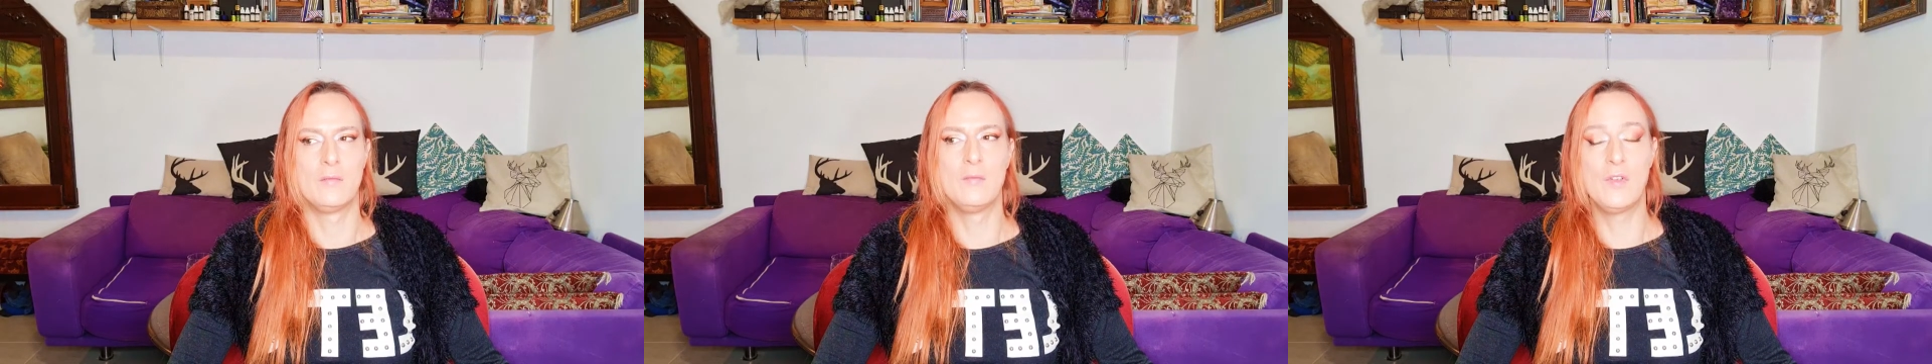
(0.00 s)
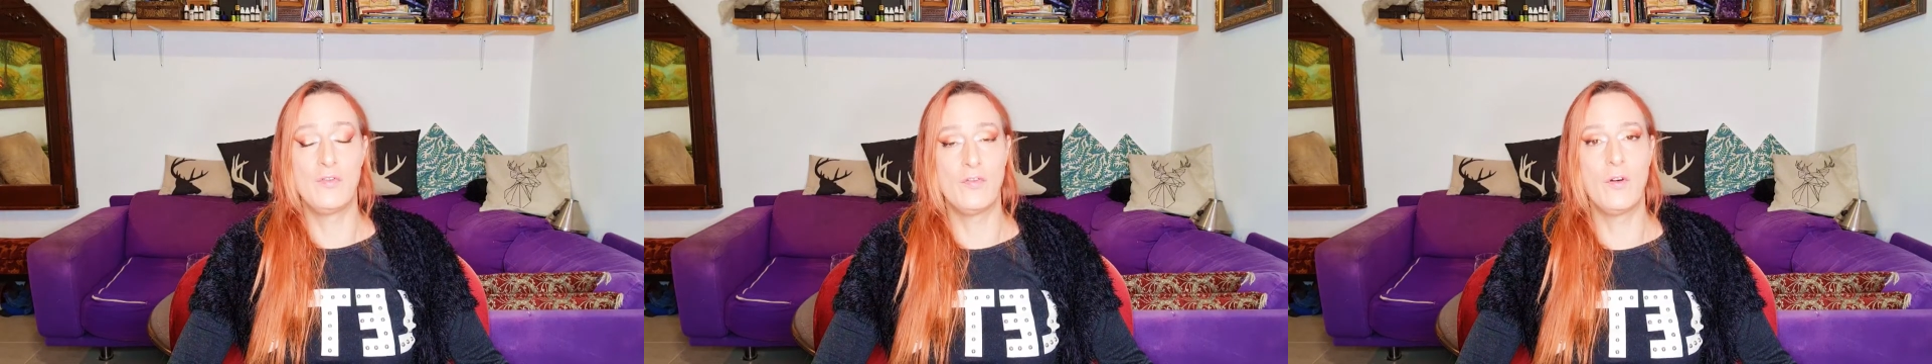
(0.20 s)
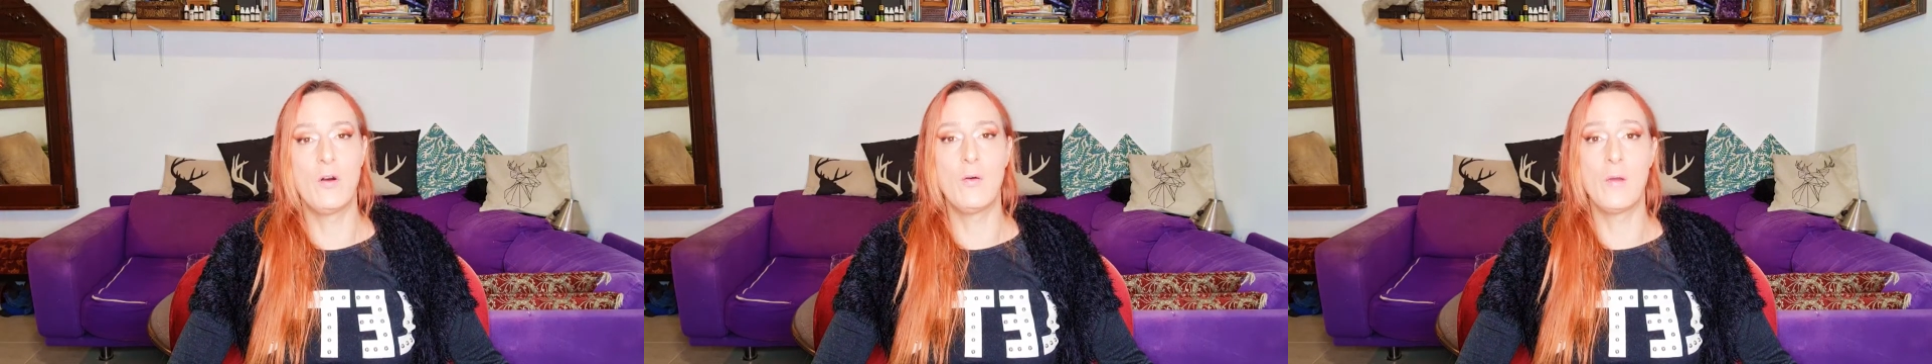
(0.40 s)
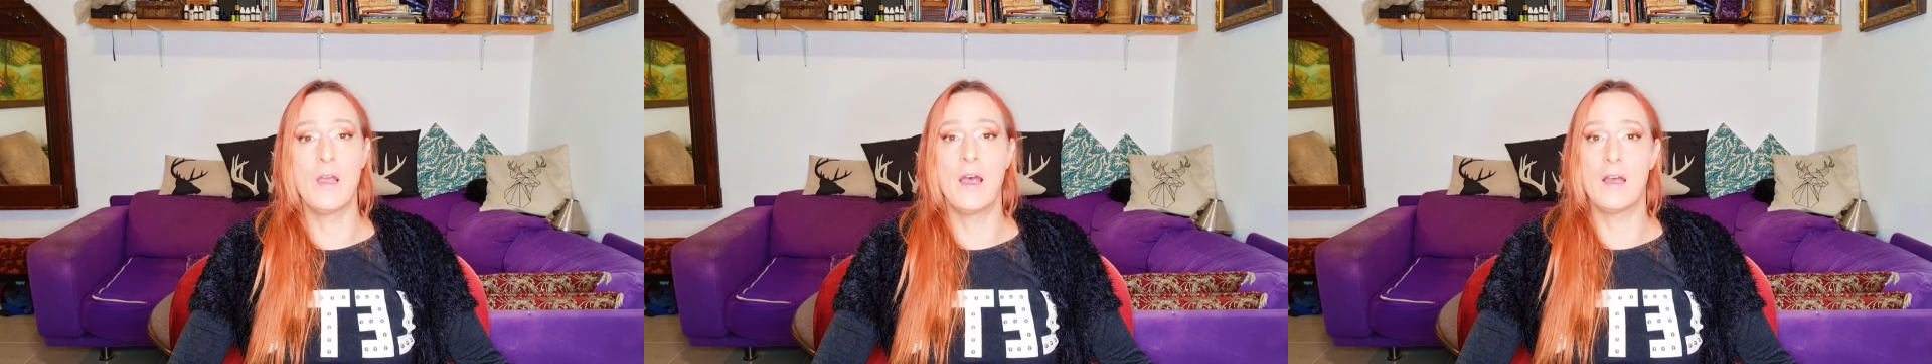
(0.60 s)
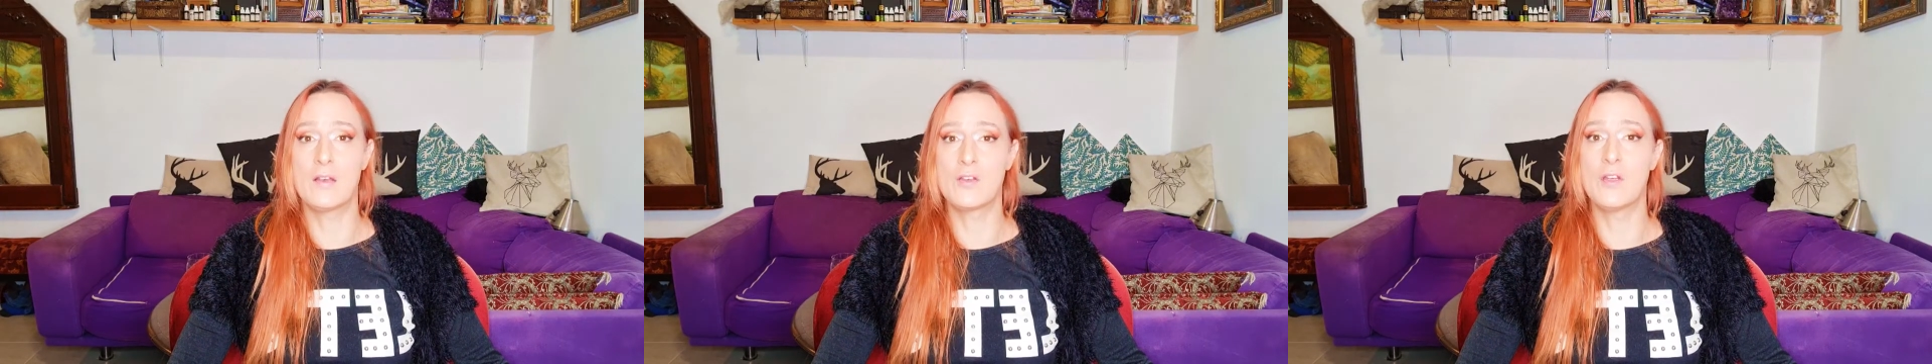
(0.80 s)
before we
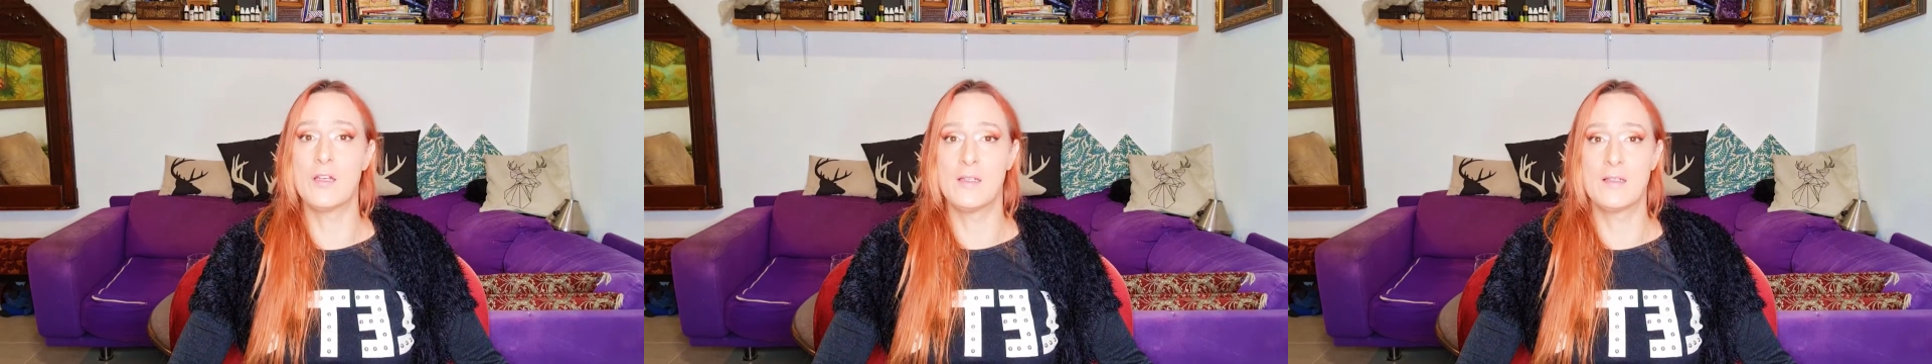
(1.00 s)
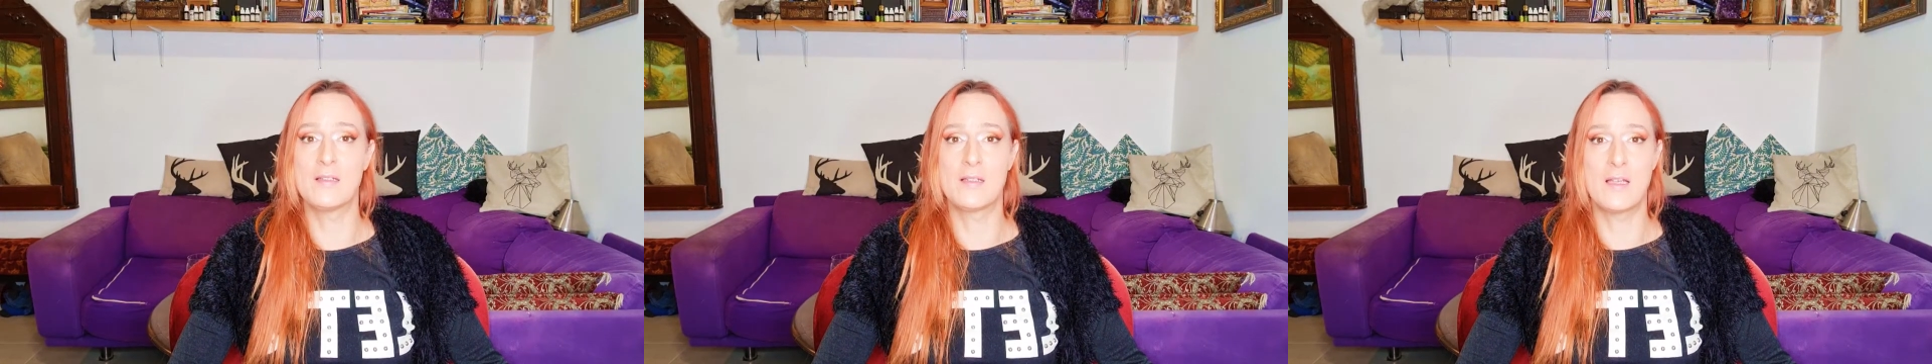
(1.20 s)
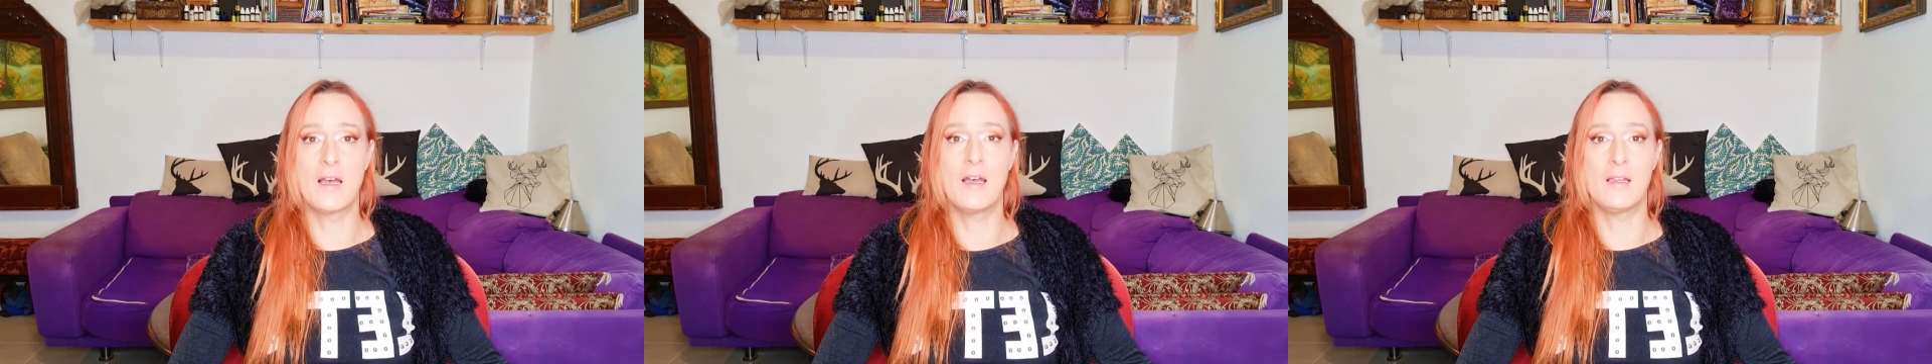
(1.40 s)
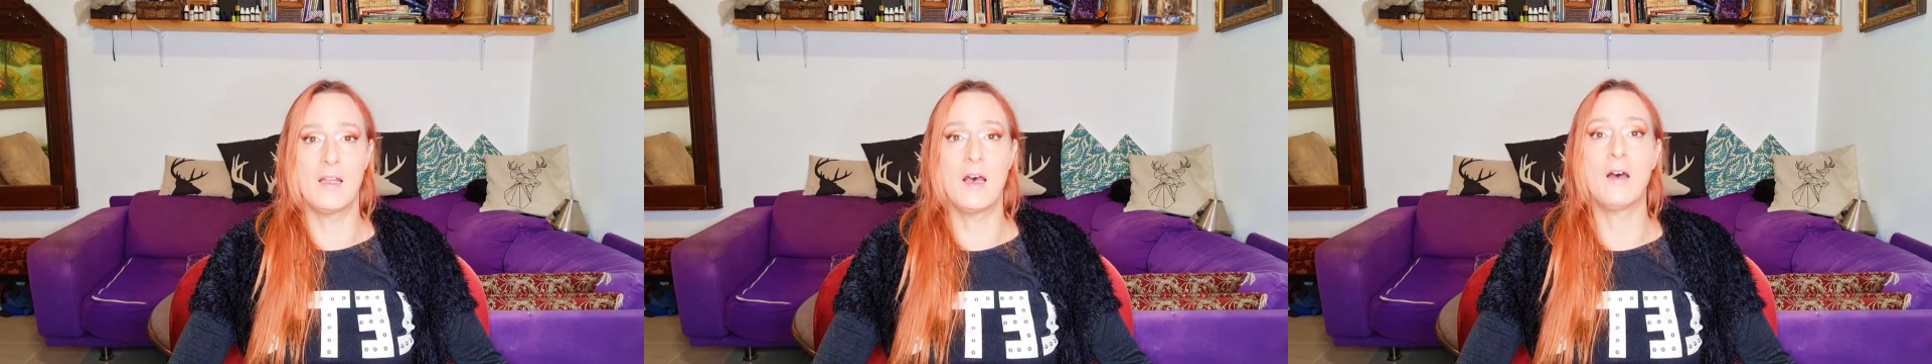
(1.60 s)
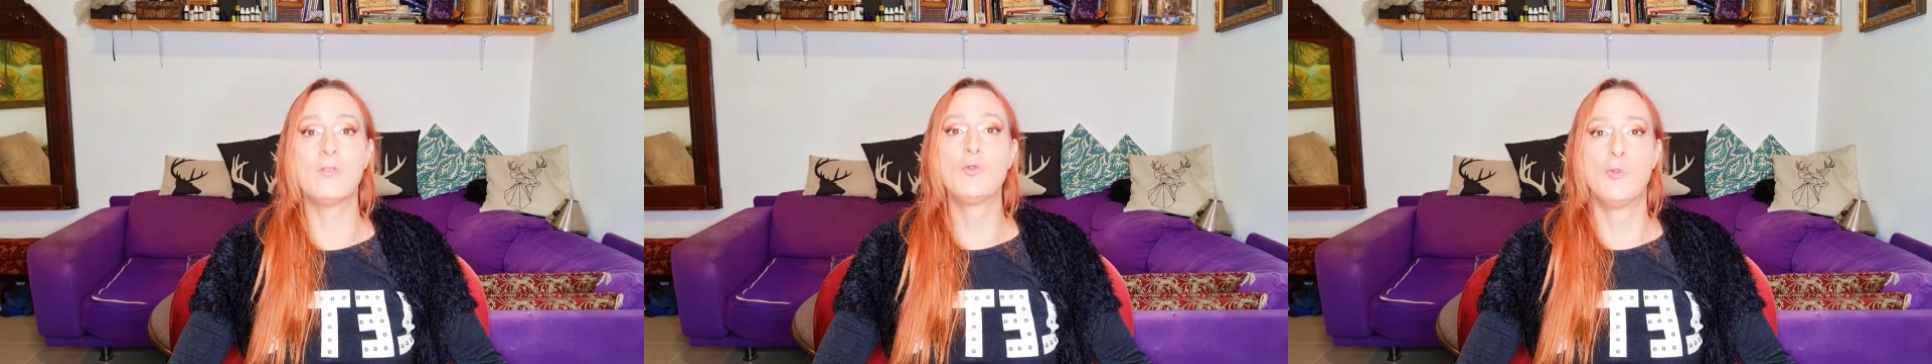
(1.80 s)
actually decide
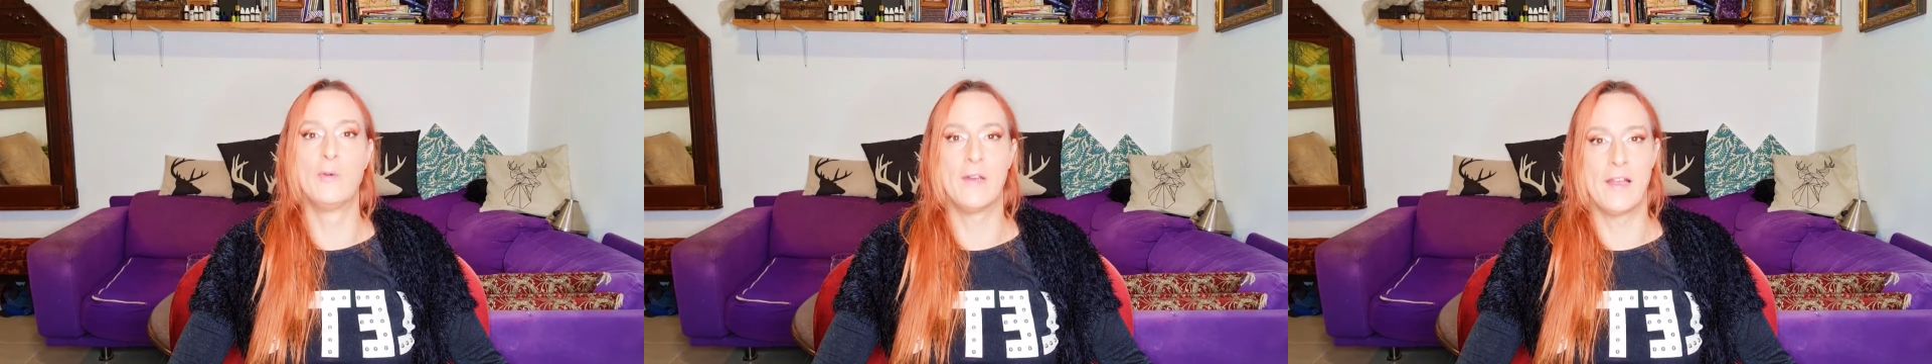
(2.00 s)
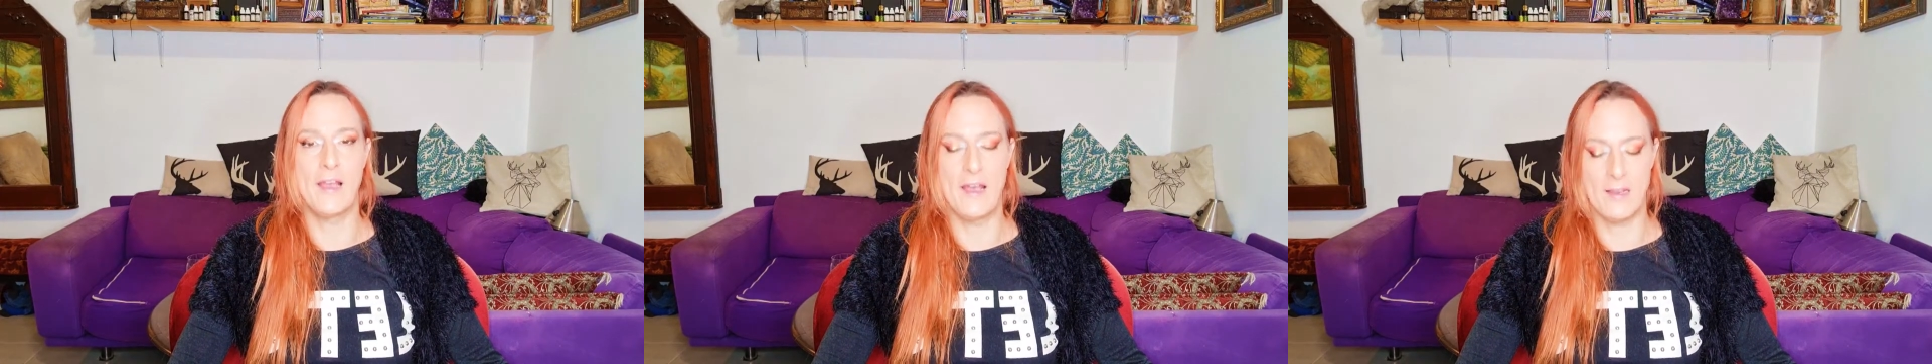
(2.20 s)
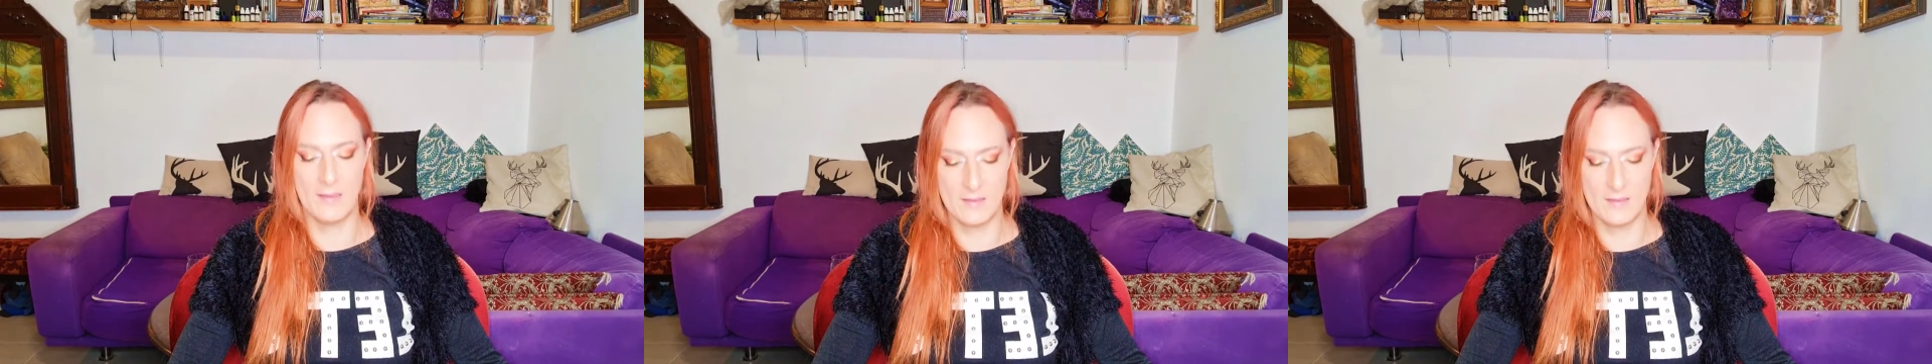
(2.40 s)
how to react.